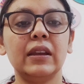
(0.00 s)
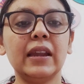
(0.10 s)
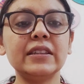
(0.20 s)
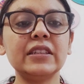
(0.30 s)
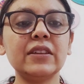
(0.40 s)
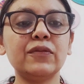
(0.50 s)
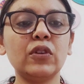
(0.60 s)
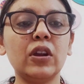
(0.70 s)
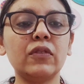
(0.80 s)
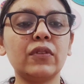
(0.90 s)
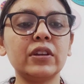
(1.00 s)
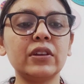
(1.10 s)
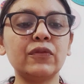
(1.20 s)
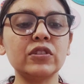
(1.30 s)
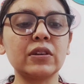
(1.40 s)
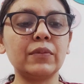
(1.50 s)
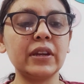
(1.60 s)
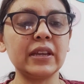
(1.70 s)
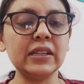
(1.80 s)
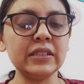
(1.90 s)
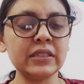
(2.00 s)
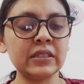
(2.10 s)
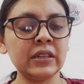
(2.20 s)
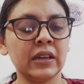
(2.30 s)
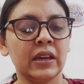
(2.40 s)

Let's see if you are working for somebody else.